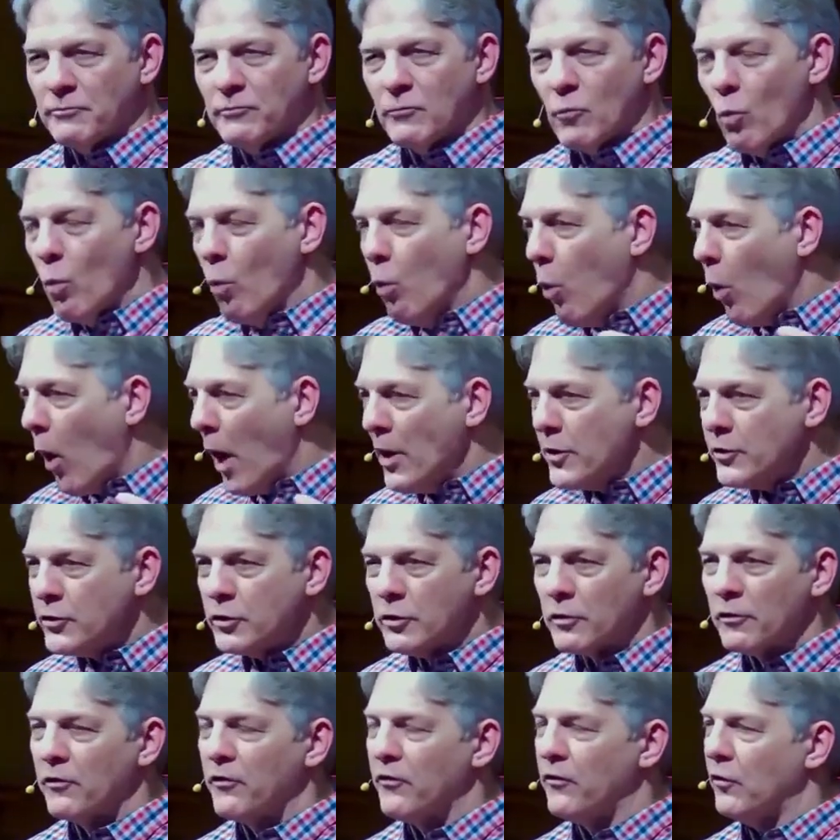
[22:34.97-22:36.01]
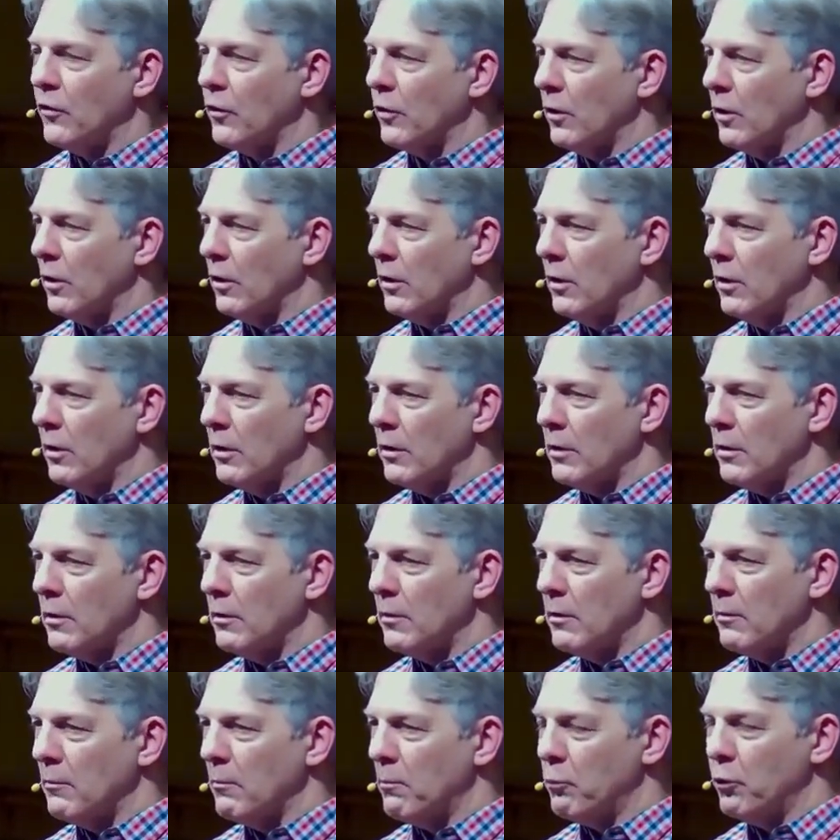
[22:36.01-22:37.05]
some
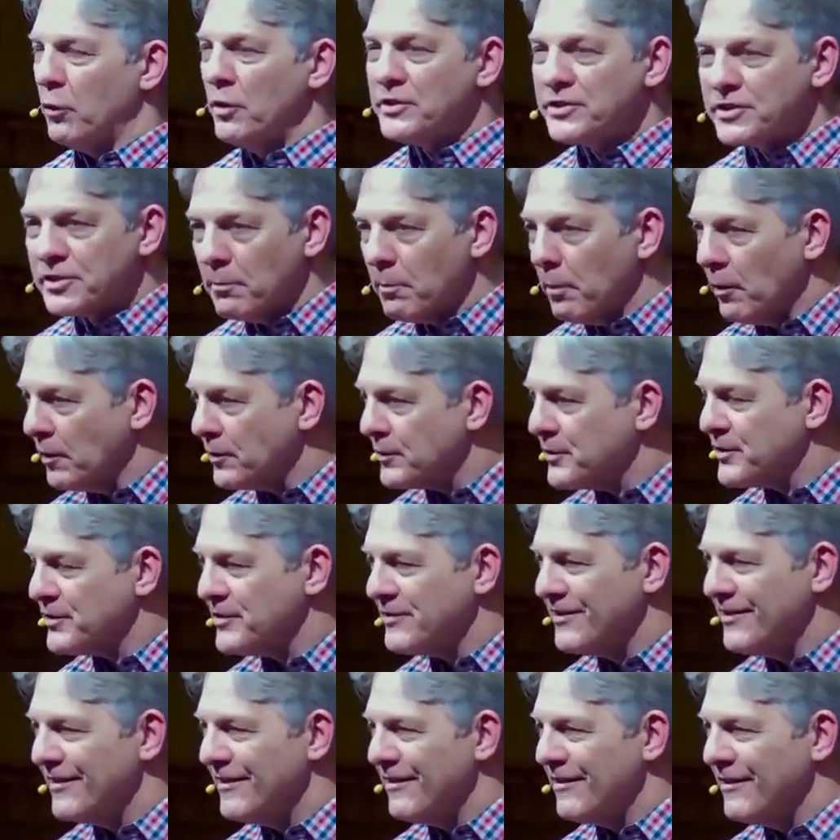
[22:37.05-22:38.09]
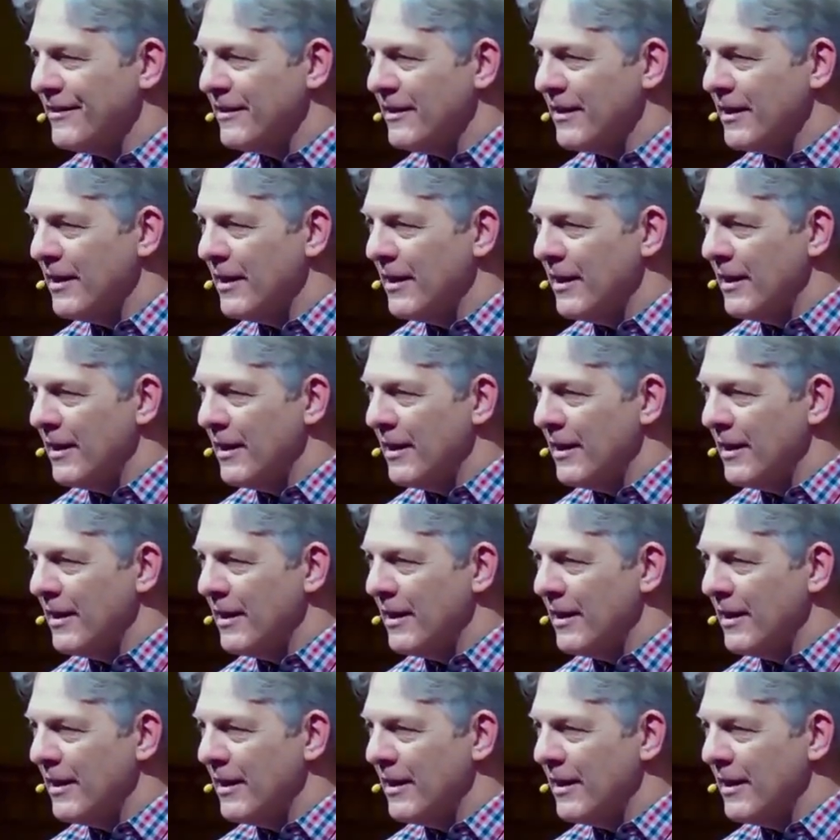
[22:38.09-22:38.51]
wonderful principles.